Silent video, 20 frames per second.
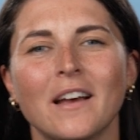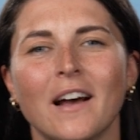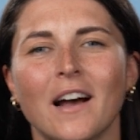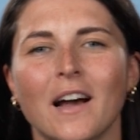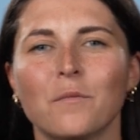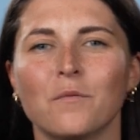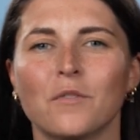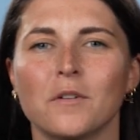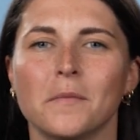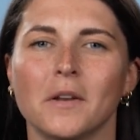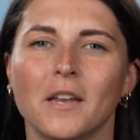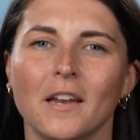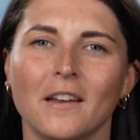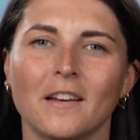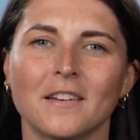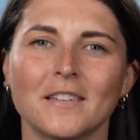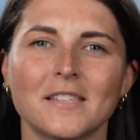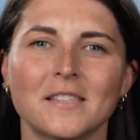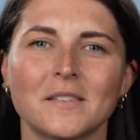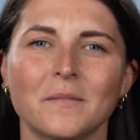I'm from
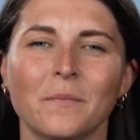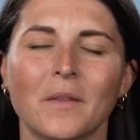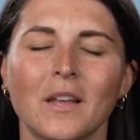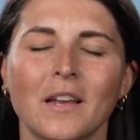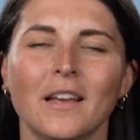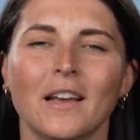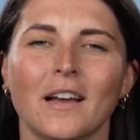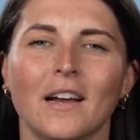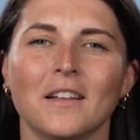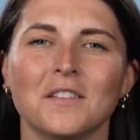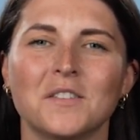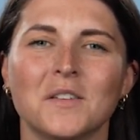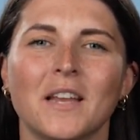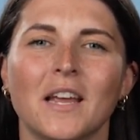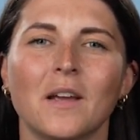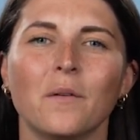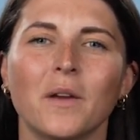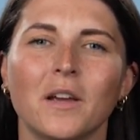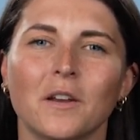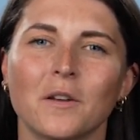Adidas, and
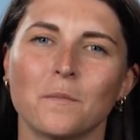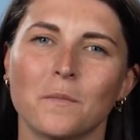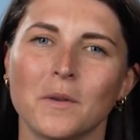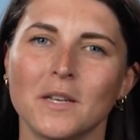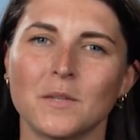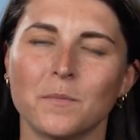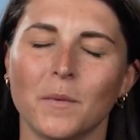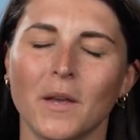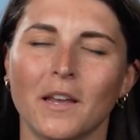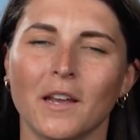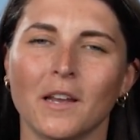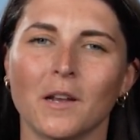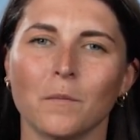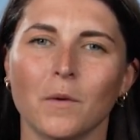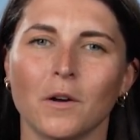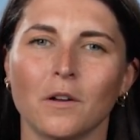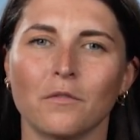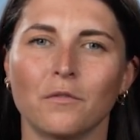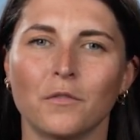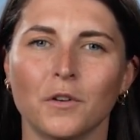today we're going to be speaking
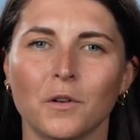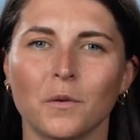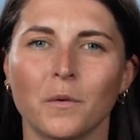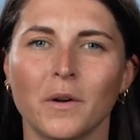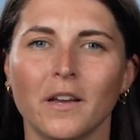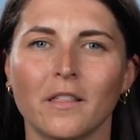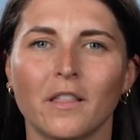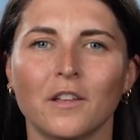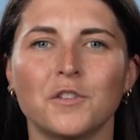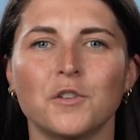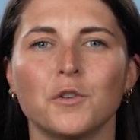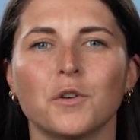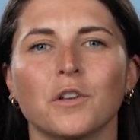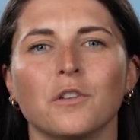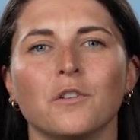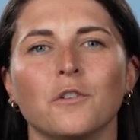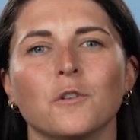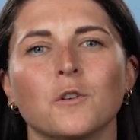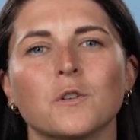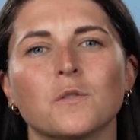about footwear that you
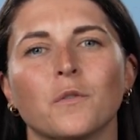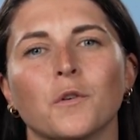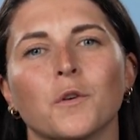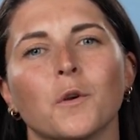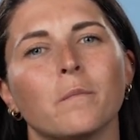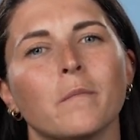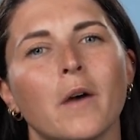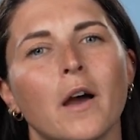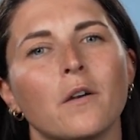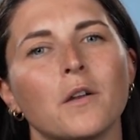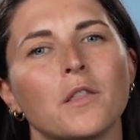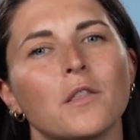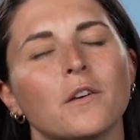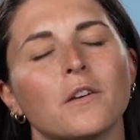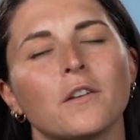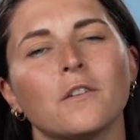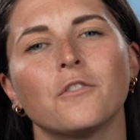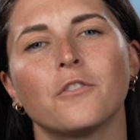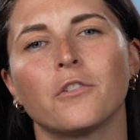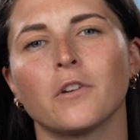can use for your
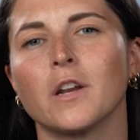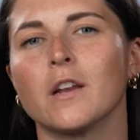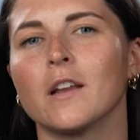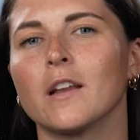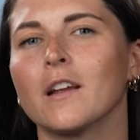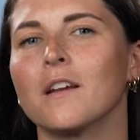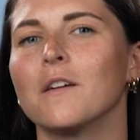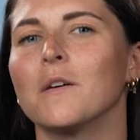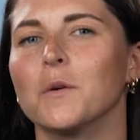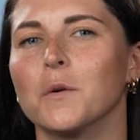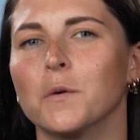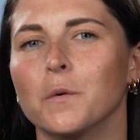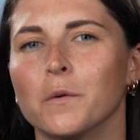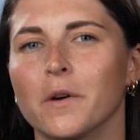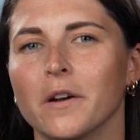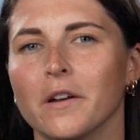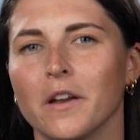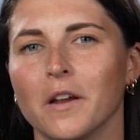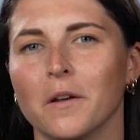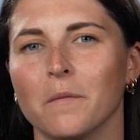marathon, training, or
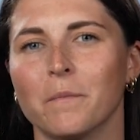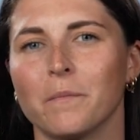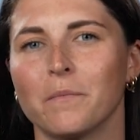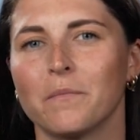running.